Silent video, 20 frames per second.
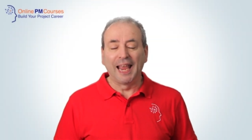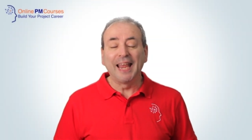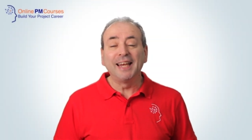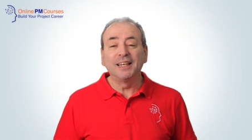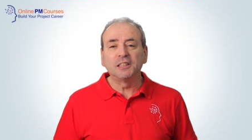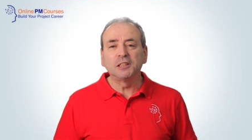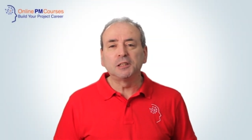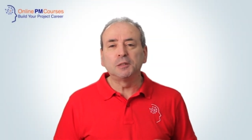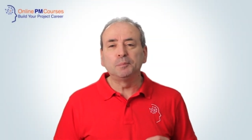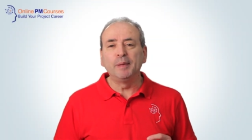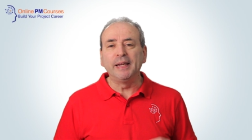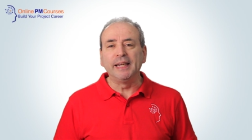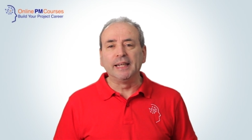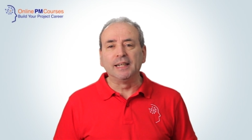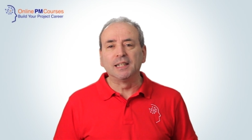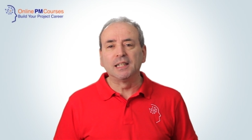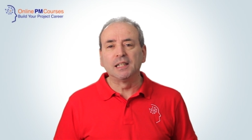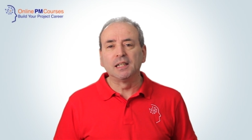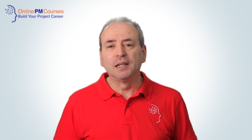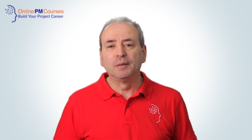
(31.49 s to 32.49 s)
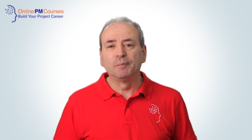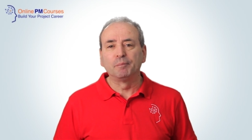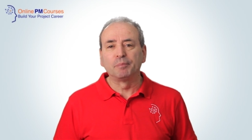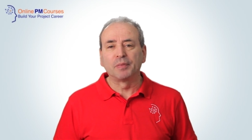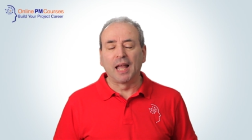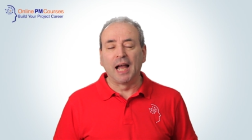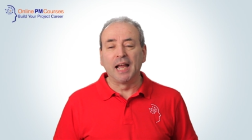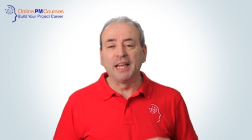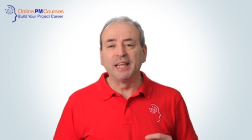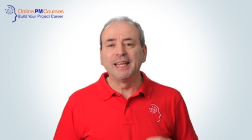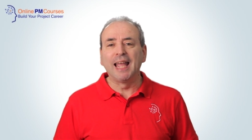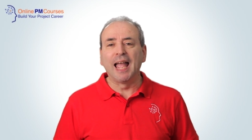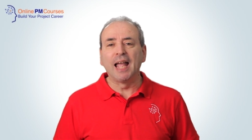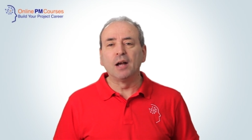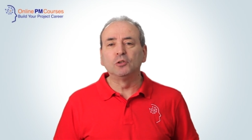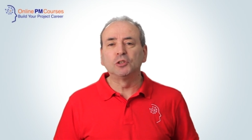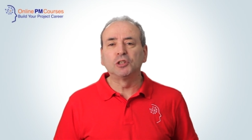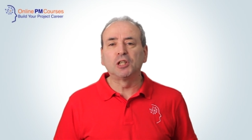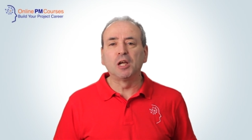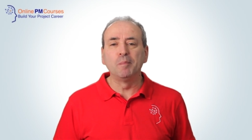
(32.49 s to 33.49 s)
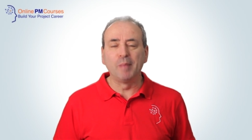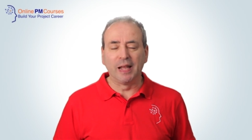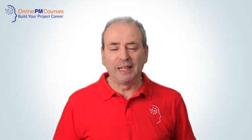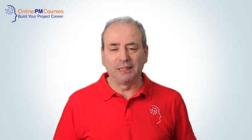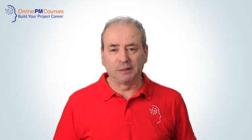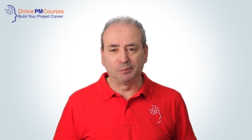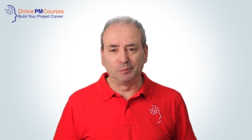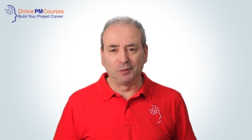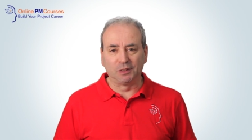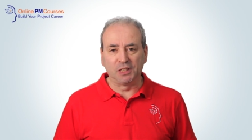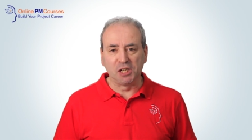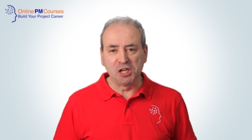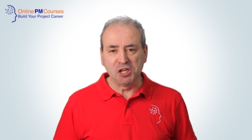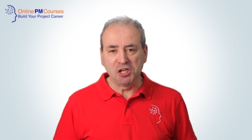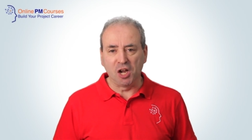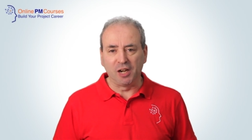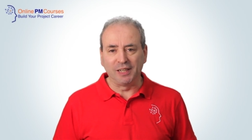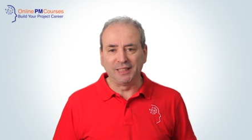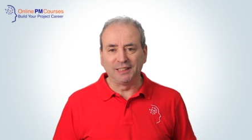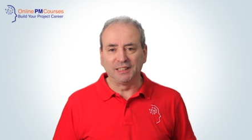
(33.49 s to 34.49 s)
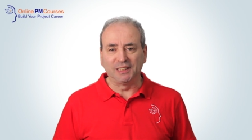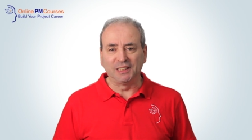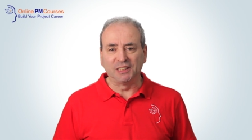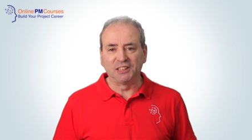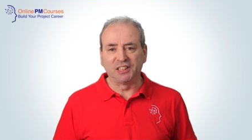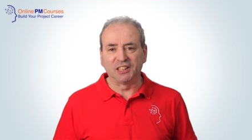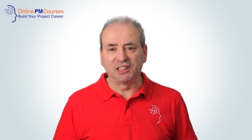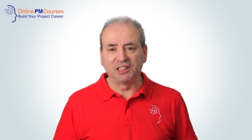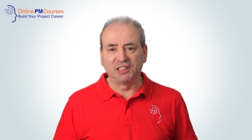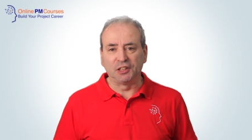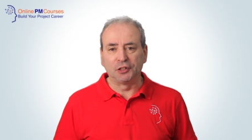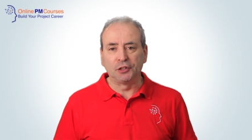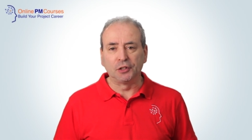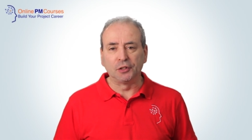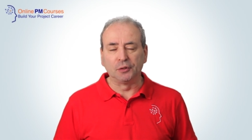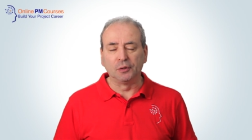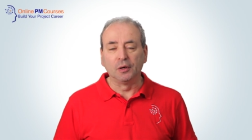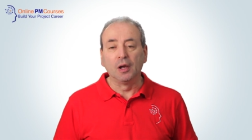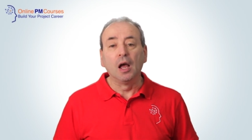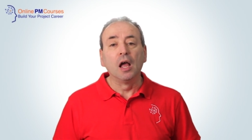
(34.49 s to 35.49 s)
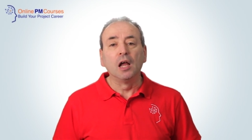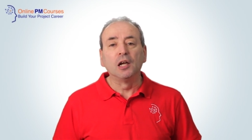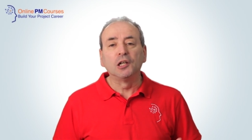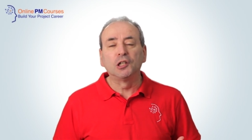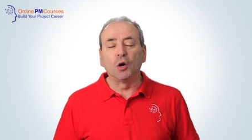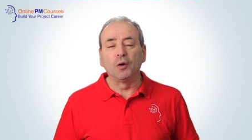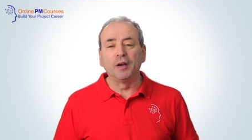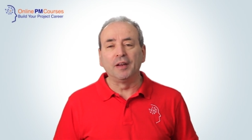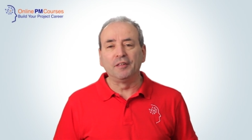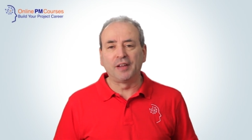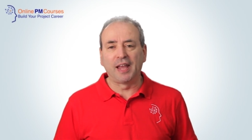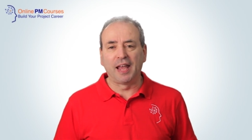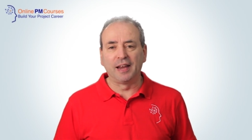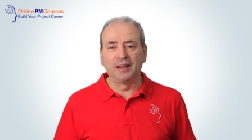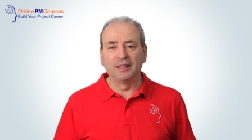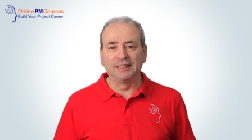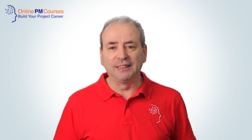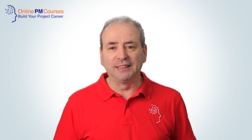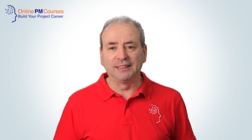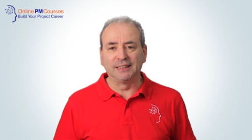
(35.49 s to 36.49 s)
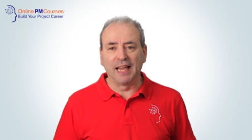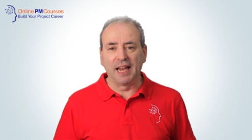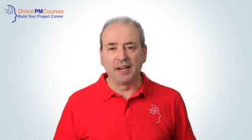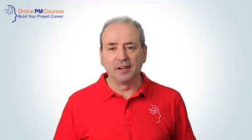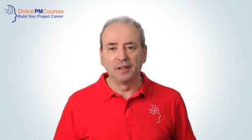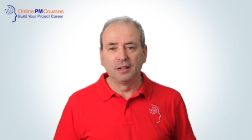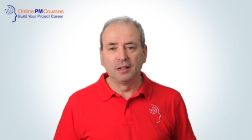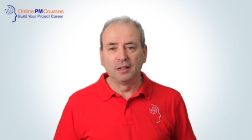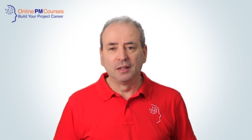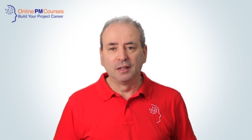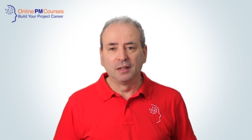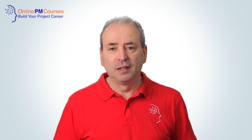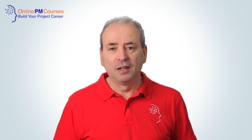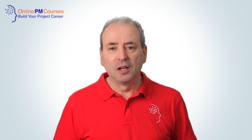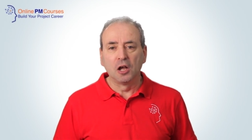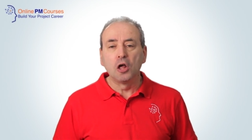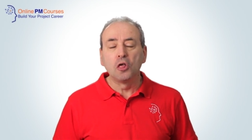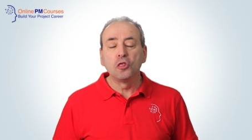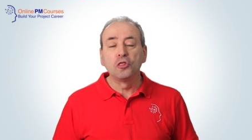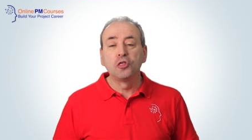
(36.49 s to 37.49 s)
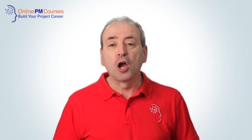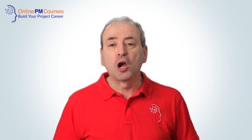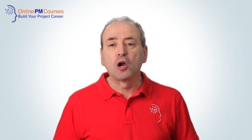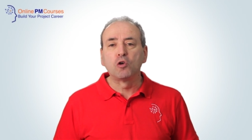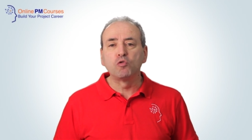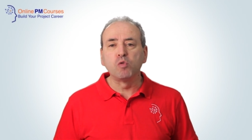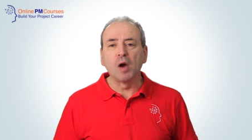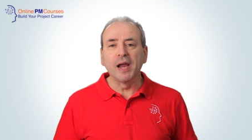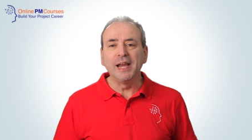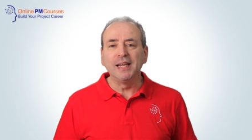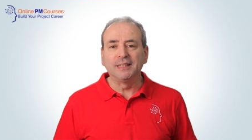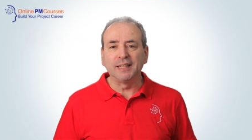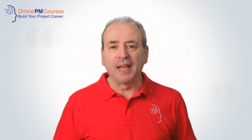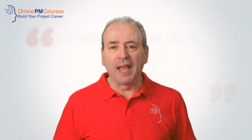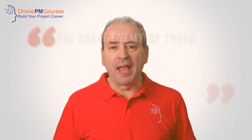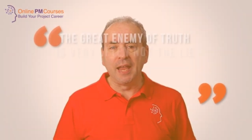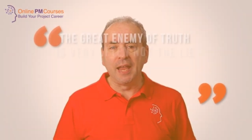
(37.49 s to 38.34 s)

In a speech at Yale's commencement in 1962, John F. Kennedy said, The great